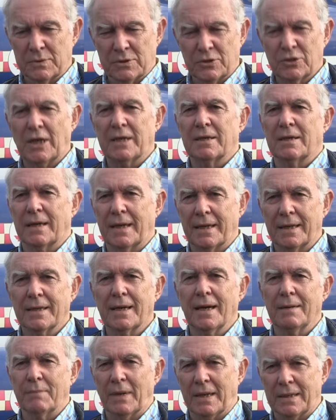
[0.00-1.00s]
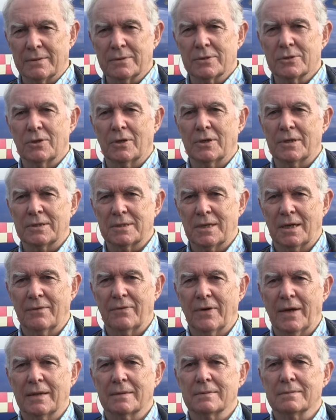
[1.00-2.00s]
gently come in, sort
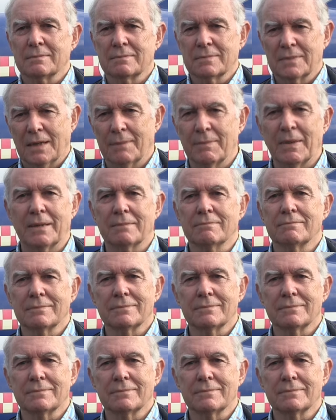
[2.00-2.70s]
yourself out, and come in.